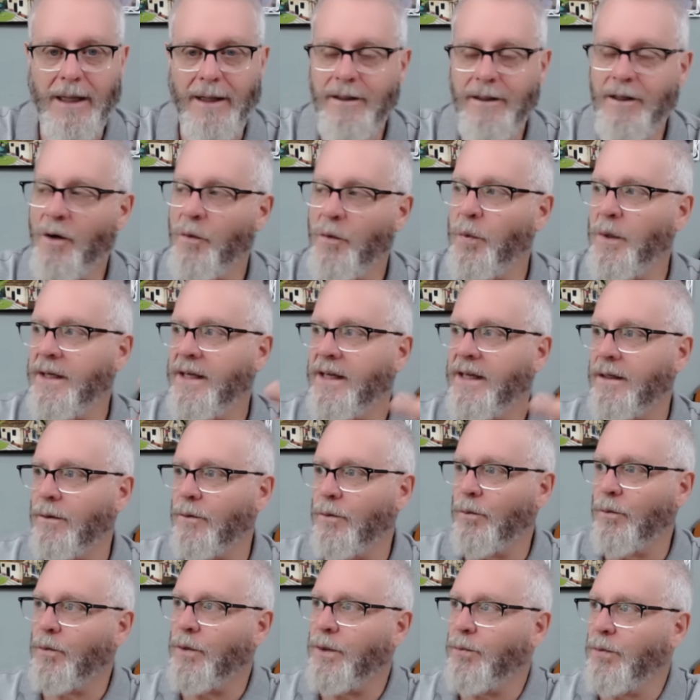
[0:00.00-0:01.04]
I know we
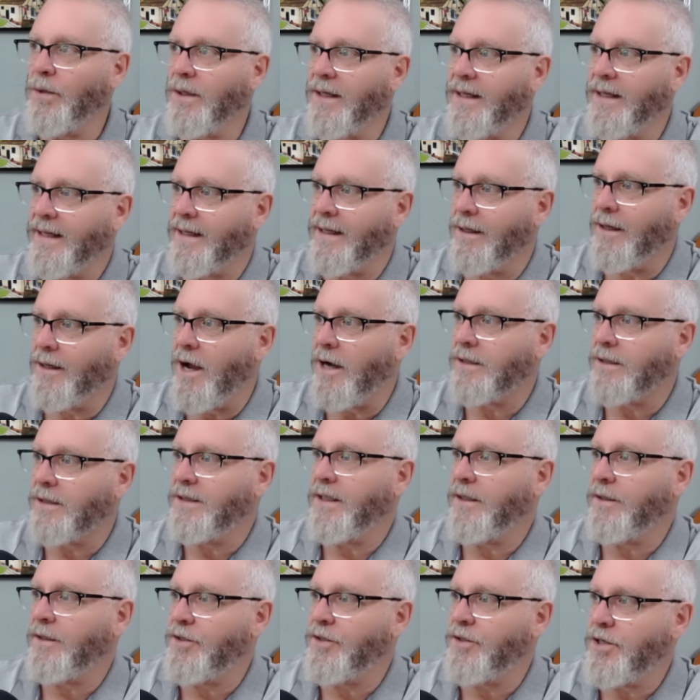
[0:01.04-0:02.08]
really get locked
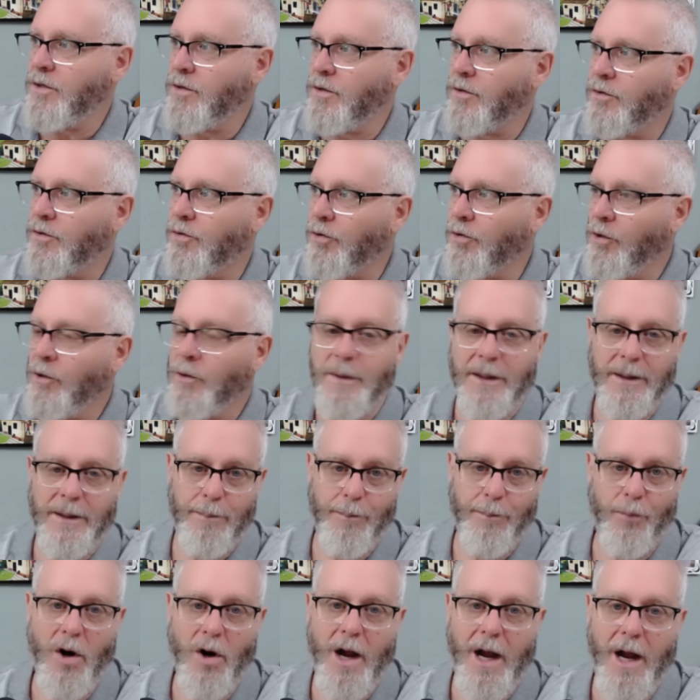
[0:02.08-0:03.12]
into groom
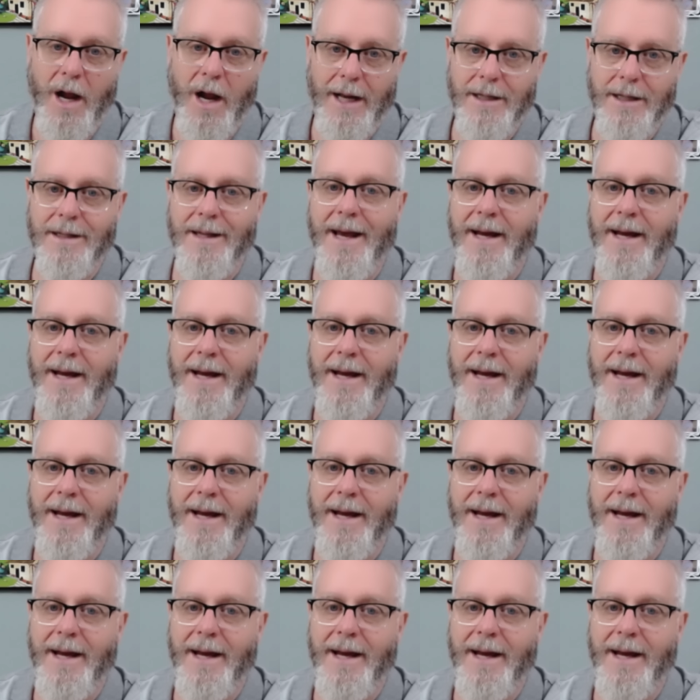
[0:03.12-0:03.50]
and bride.